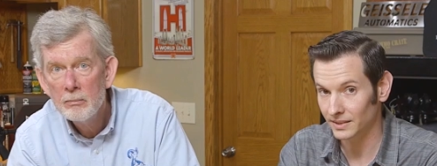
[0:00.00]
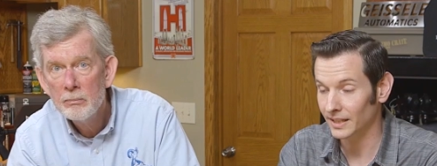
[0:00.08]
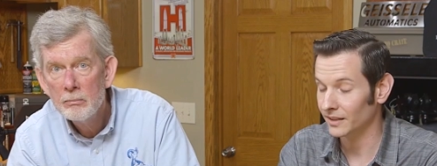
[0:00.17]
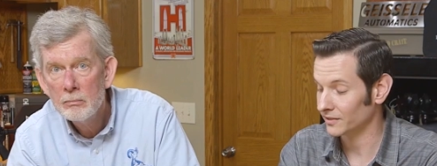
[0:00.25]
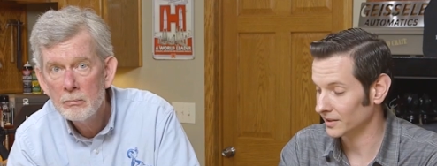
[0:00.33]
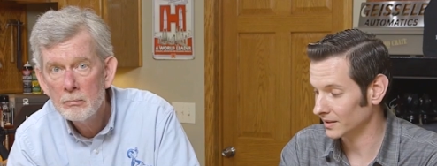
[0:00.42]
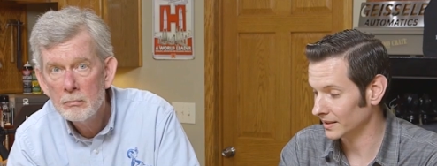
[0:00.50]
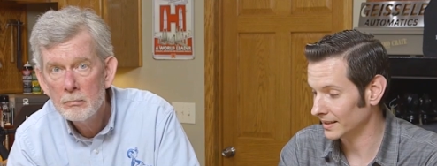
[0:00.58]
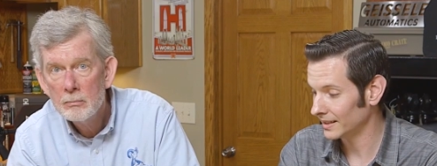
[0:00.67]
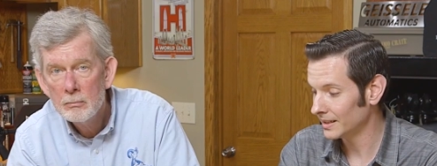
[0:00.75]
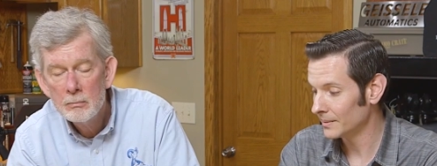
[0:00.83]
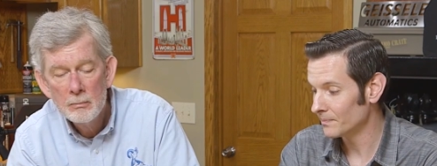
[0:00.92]

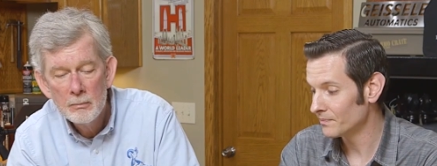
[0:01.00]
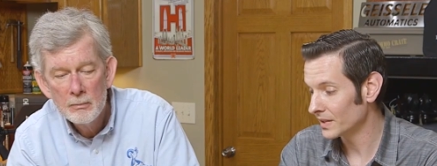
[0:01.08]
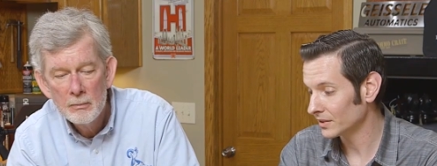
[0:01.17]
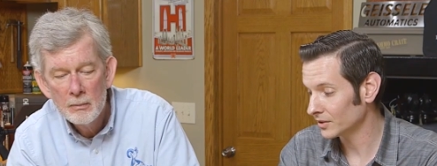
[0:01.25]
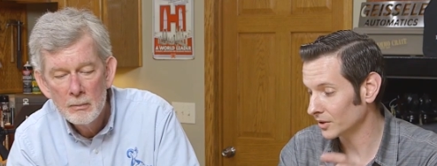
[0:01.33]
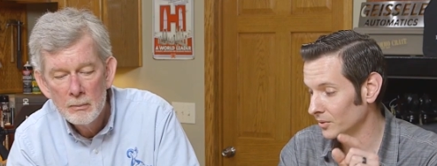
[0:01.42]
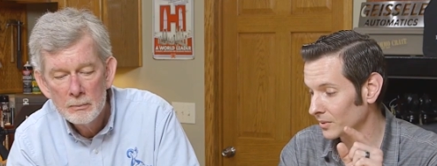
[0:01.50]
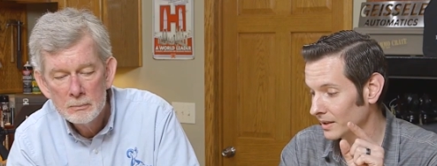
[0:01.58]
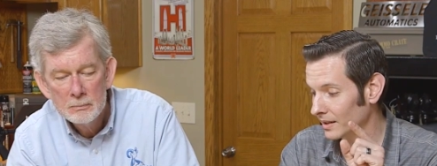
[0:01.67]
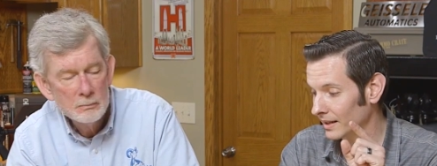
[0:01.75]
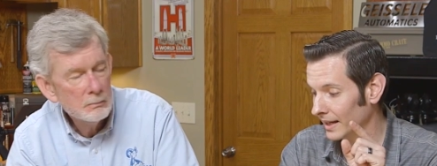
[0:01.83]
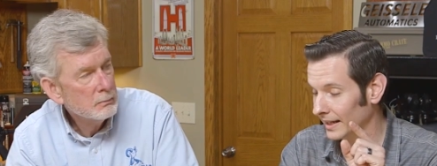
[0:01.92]
Speaker 1: definitely. So,
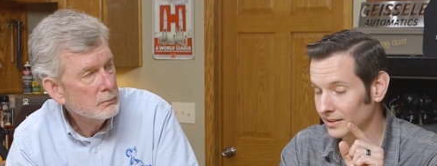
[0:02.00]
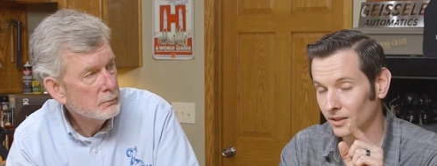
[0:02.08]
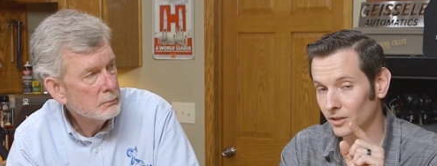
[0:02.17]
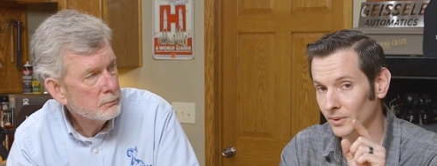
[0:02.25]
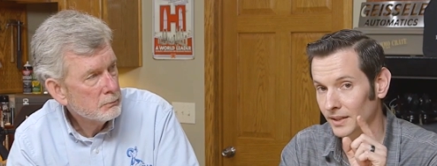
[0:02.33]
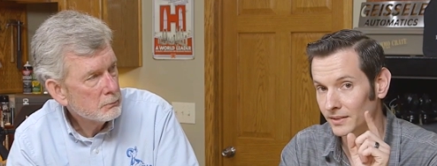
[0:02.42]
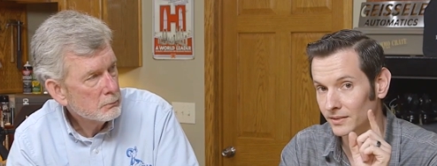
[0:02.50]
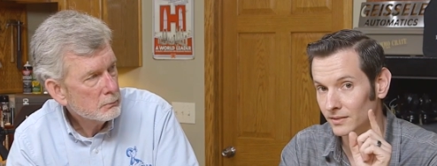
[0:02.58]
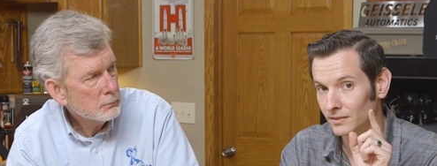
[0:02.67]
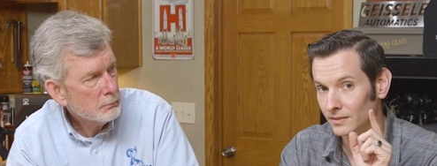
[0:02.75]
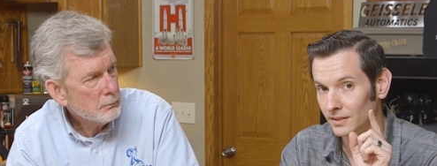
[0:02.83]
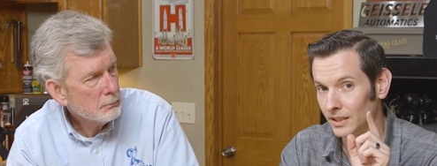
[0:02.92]
as
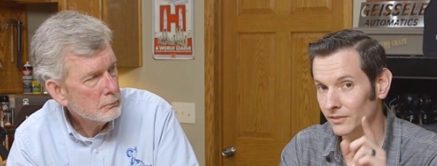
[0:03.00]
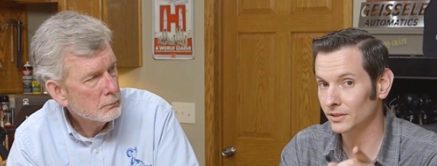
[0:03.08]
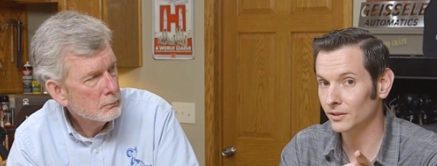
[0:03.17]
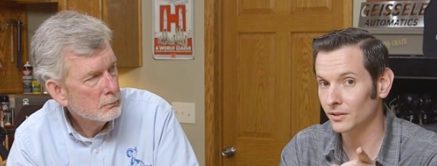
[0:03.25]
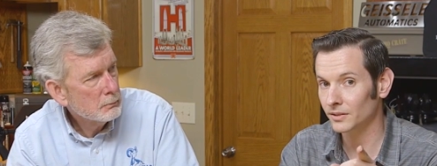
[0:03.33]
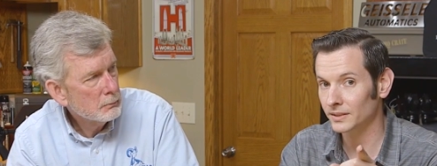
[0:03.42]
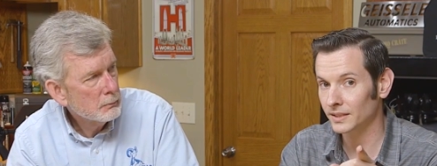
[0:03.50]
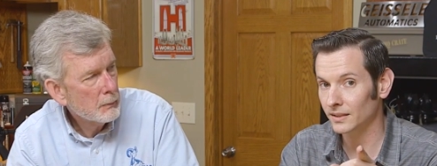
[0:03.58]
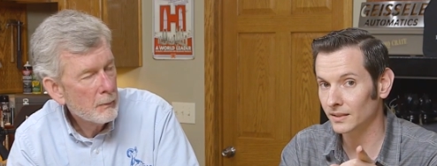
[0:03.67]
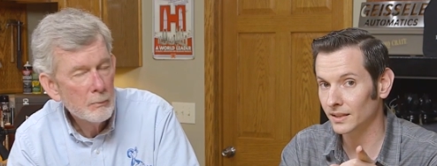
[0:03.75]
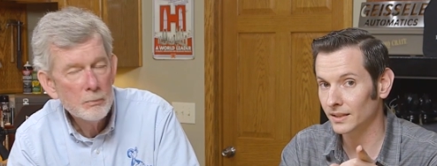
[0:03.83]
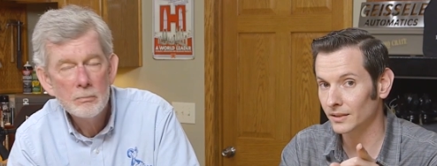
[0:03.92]
always, give us a call on the
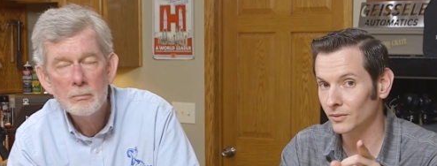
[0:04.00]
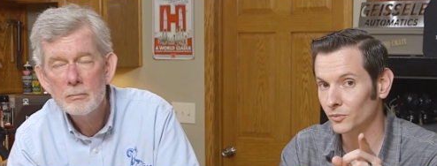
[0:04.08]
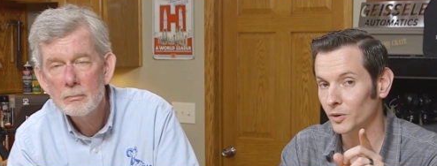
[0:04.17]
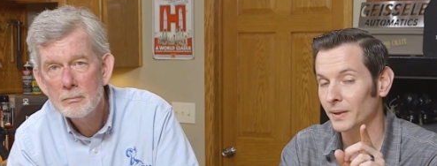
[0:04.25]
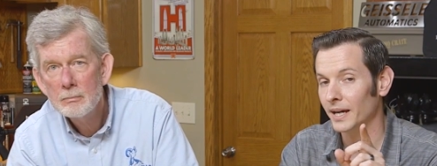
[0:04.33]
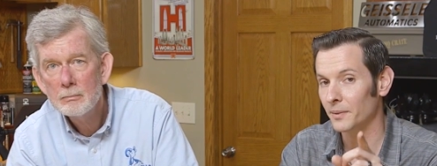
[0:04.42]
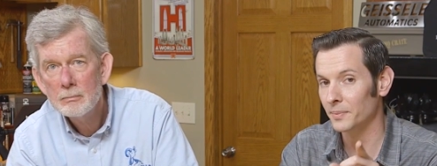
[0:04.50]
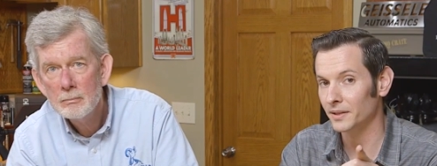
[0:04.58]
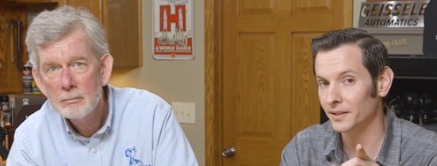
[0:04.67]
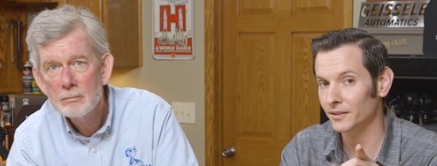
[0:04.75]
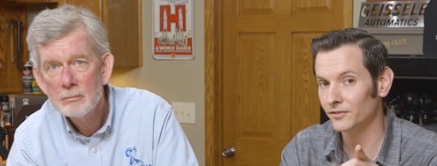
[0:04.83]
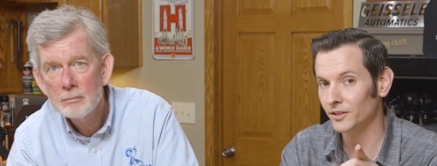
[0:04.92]
tech line. We'd be happy
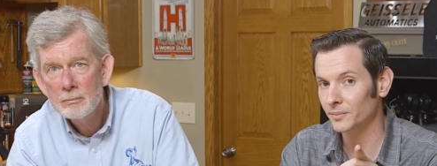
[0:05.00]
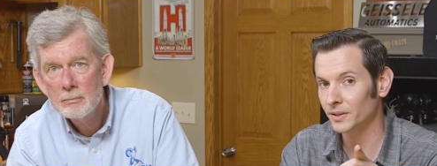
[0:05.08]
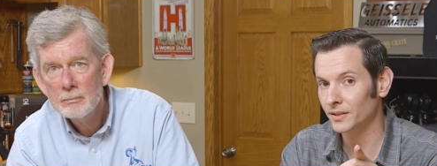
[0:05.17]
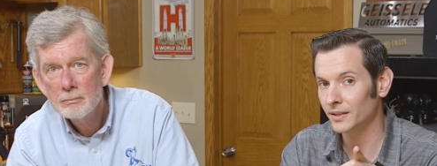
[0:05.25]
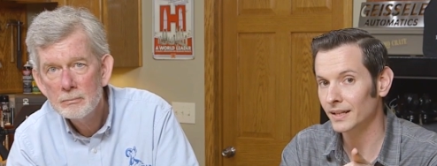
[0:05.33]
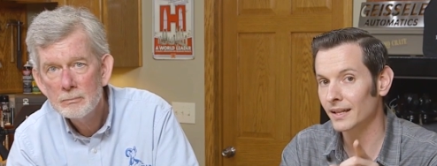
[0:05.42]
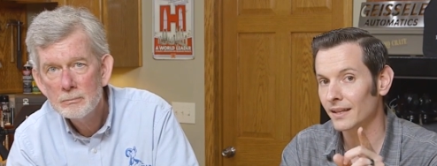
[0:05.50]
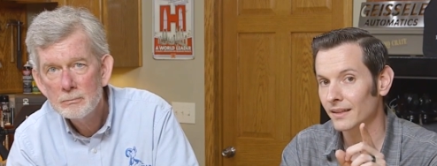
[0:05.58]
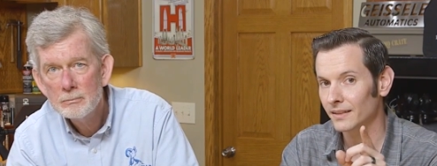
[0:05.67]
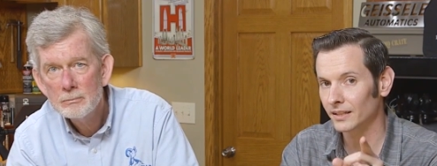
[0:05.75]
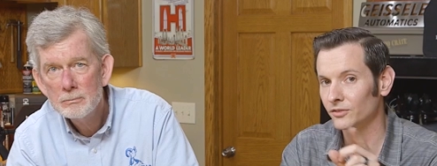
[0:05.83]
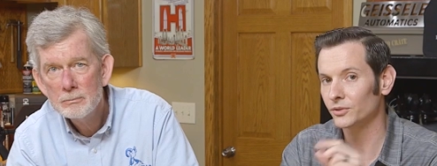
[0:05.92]
to hear from you.
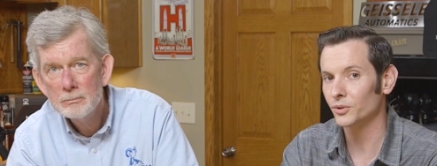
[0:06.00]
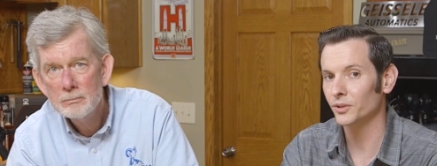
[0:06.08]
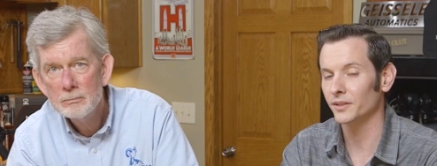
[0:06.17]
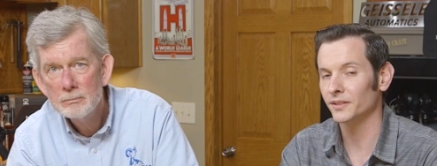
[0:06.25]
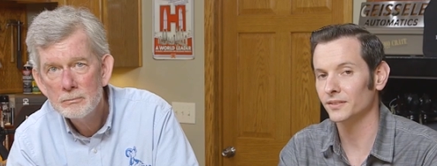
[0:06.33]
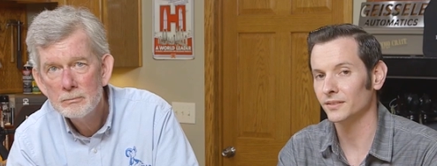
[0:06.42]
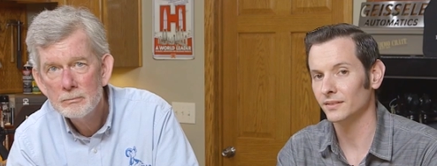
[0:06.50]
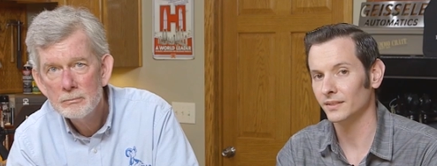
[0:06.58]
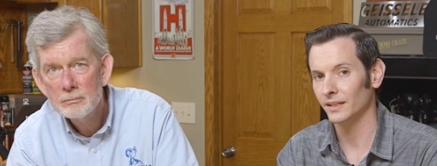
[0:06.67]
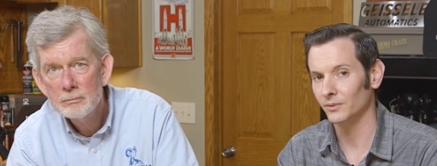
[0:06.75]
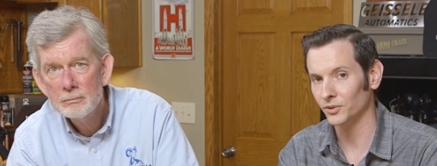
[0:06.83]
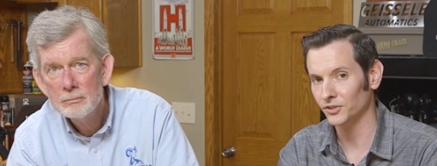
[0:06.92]
Thanks for joining us,
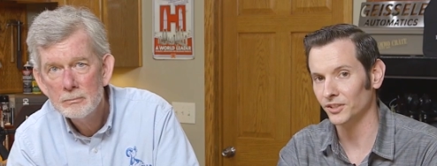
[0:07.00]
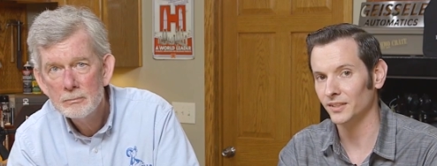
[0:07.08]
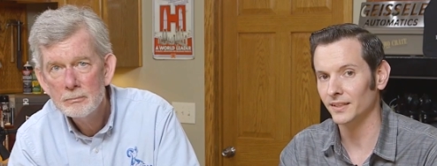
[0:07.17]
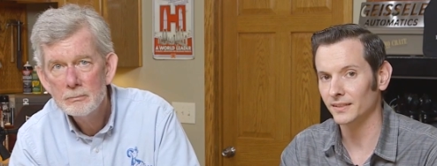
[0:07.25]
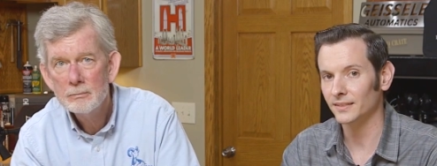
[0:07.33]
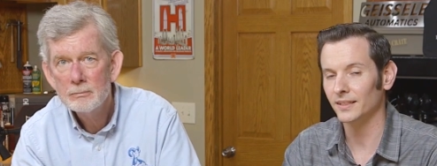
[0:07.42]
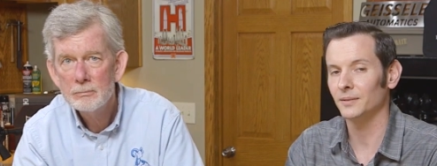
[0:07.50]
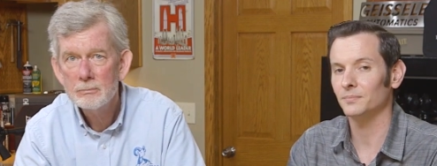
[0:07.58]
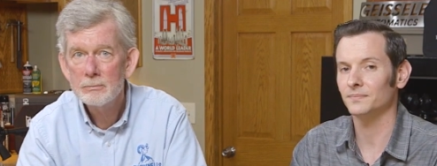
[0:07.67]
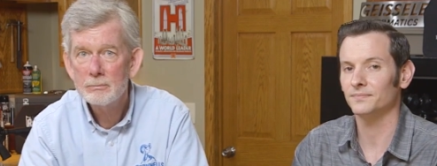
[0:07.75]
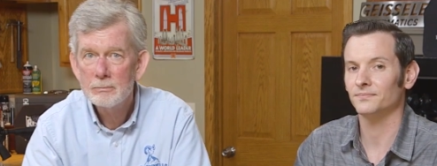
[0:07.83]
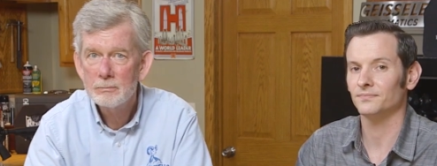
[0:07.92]
and we'll see you next
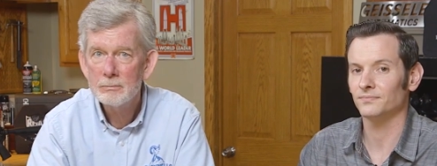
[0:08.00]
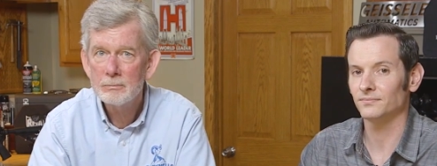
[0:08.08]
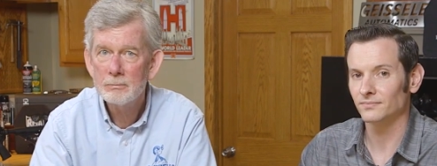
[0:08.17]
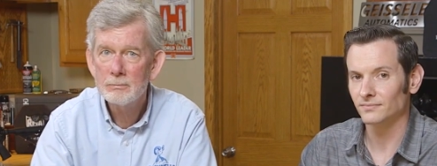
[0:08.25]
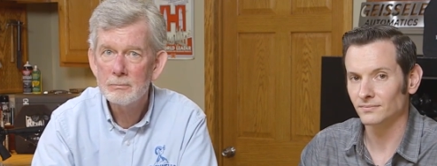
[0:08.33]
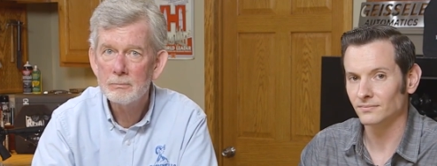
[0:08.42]
time.